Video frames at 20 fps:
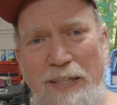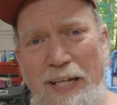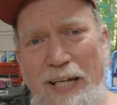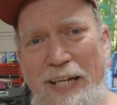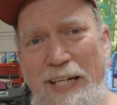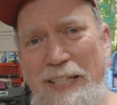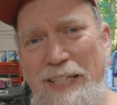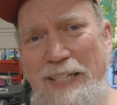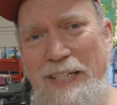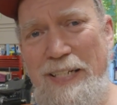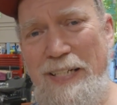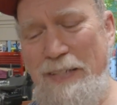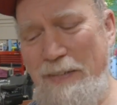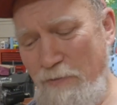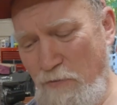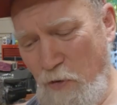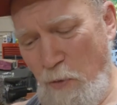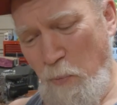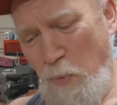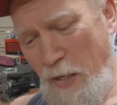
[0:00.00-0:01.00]
and
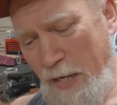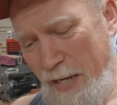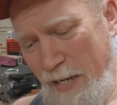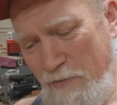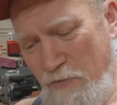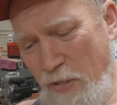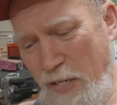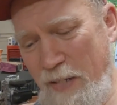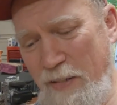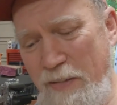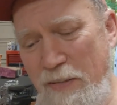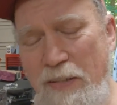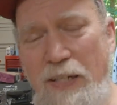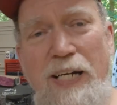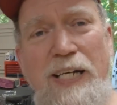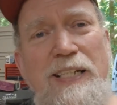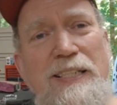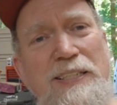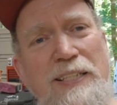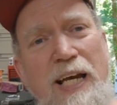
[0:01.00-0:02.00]
from what I've read
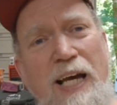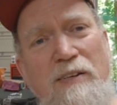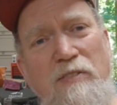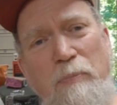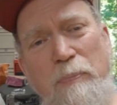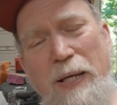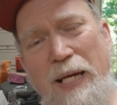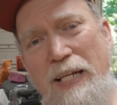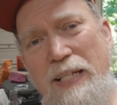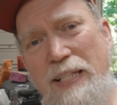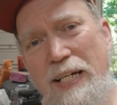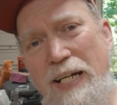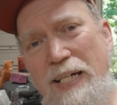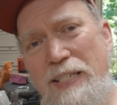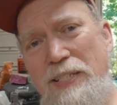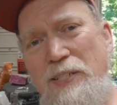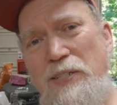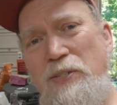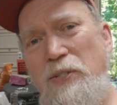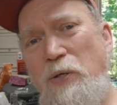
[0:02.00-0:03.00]
online, it's kind of a pain in the
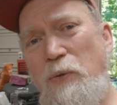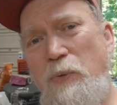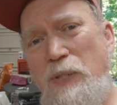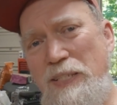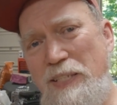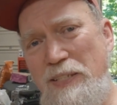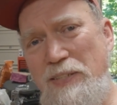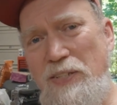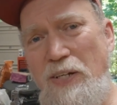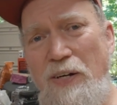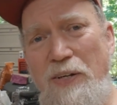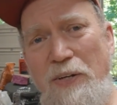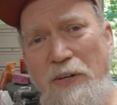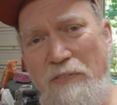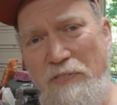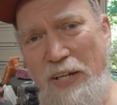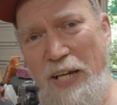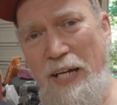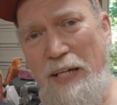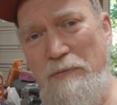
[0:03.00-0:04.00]
ass to do once it's on
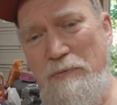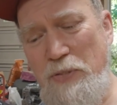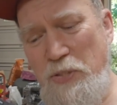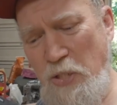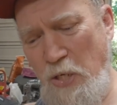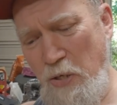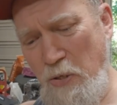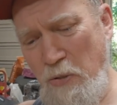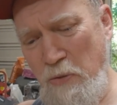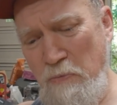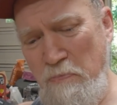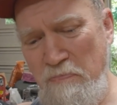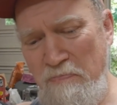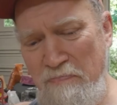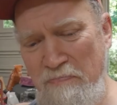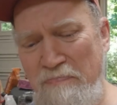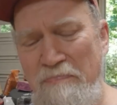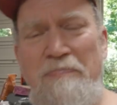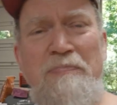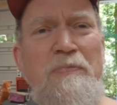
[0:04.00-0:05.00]
your van. So,
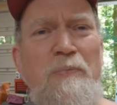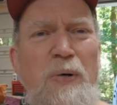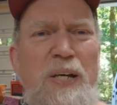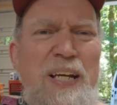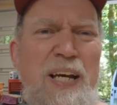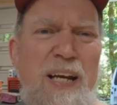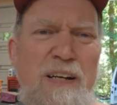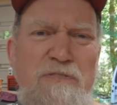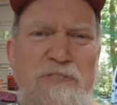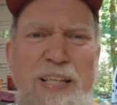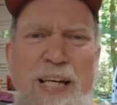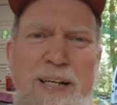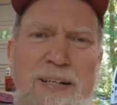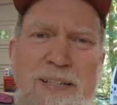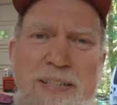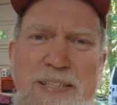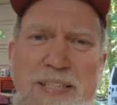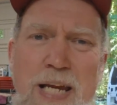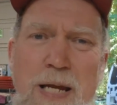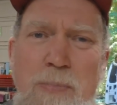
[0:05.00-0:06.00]
well, you got it flat
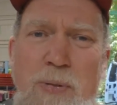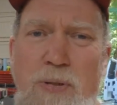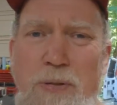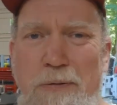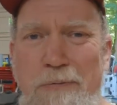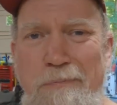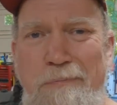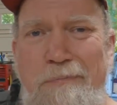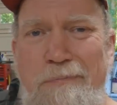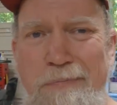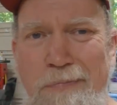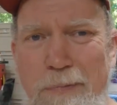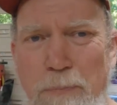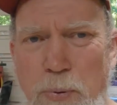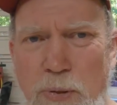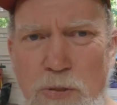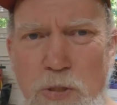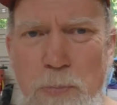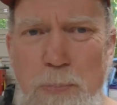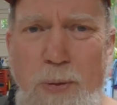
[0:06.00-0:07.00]
on a table.
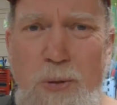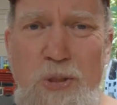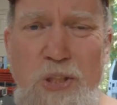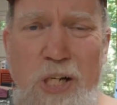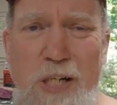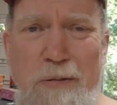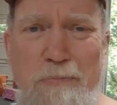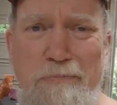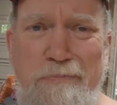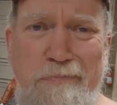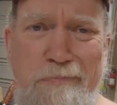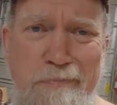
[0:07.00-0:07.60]
Put those bolts on.